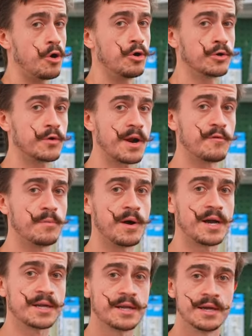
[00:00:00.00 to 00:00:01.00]
on a gravel
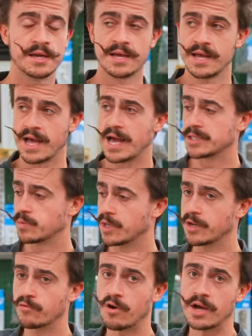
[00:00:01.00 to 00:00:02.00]
bike, as
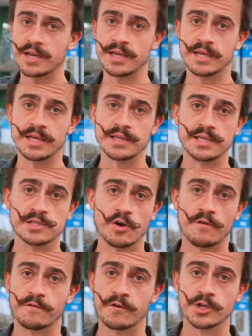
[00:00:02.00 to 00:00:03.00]
we're riding in these
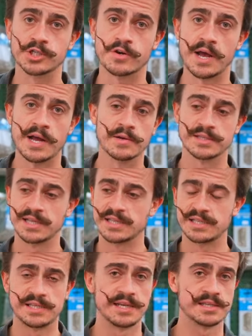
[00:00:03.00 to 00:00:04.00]
off-road trails and there's
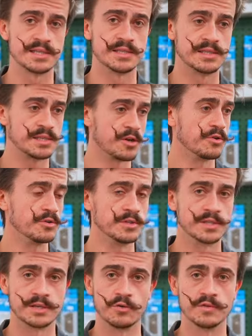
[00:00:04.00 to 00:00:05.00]
sticks and
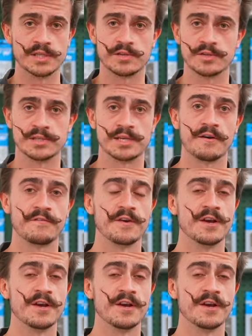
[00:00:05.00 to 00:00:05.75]
stones and all this sort of stuff,